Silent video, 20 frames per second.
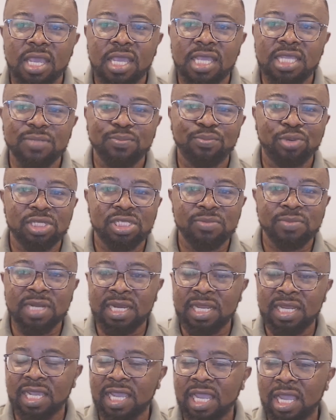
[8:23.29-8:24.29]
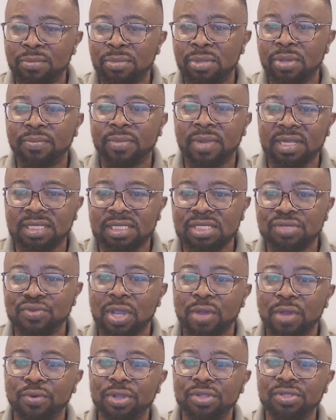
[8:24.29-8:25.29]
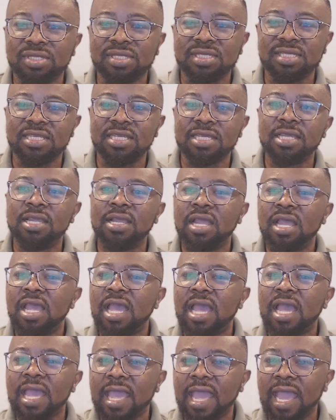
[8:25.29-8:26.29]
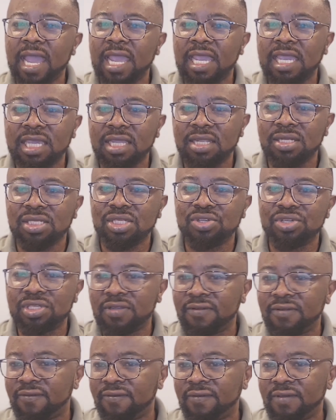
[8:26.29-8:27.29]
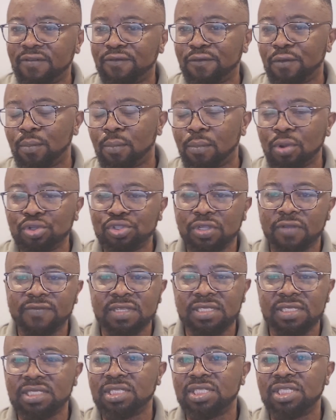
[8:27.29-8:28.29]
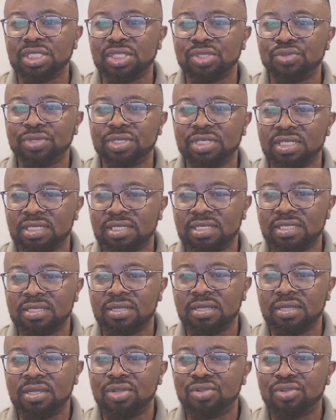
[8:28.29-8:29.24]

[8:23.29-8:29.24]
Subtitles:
it's possible that the coming months we are going to see a hike in tuition fee for most of these institutions,